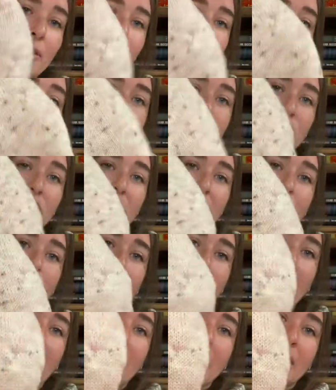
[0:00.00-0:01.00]
friend Jenna
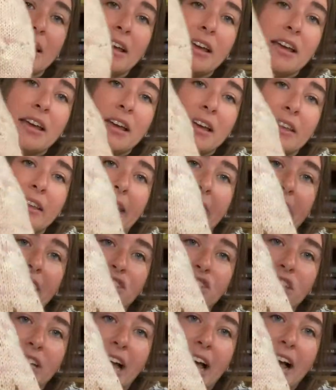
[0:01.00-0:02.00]
made. They
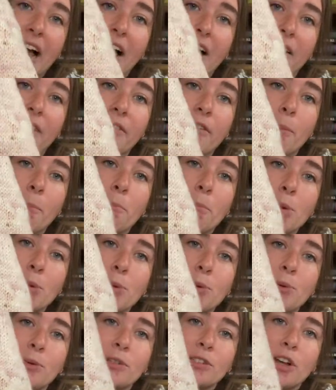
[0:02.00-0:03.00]
actually have
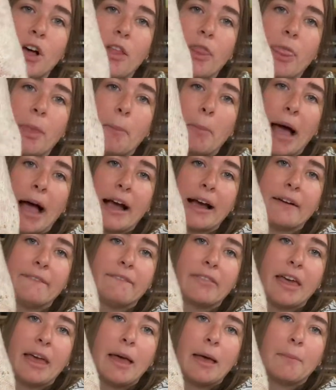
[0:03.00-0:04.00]
moons on the back of
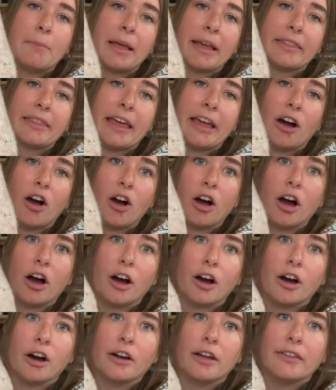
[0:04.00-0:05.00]
them, like they
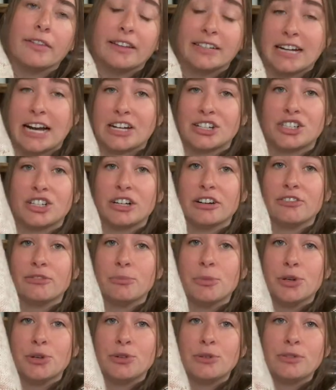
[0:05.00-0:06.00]
are in the texture of
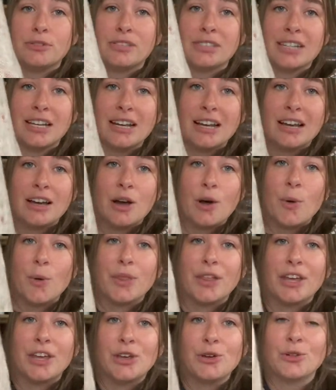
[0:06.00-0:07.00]
moons with
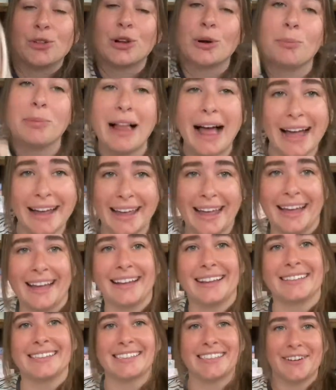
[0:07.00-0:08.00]
the cute little placket.
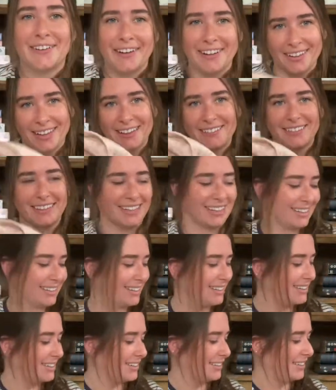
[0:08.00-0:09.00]
So I love it.
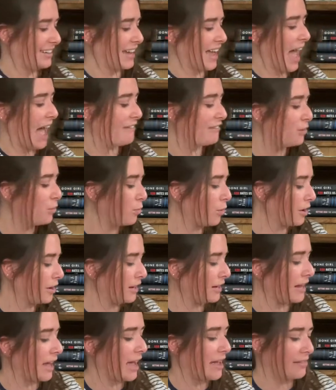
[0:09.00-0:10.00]
Haven't worn
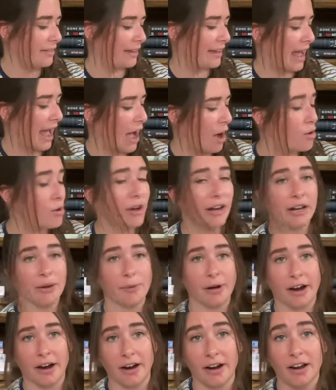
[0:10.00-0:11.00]
it yet, like out
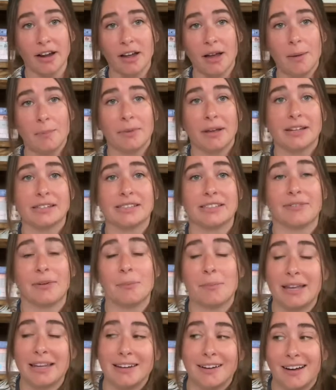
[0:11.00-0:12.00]
anywhere, because if I'm
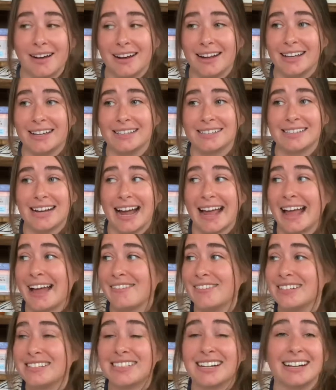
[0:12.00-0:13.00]
being honest, I
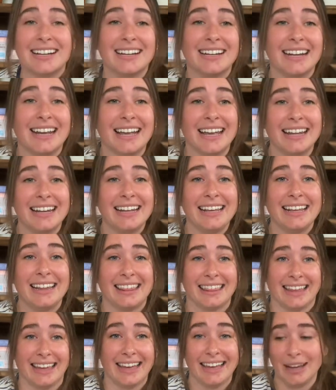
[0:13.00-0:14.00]
haven't done
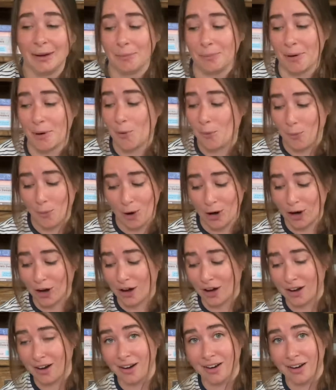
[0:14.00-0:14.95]
anything but work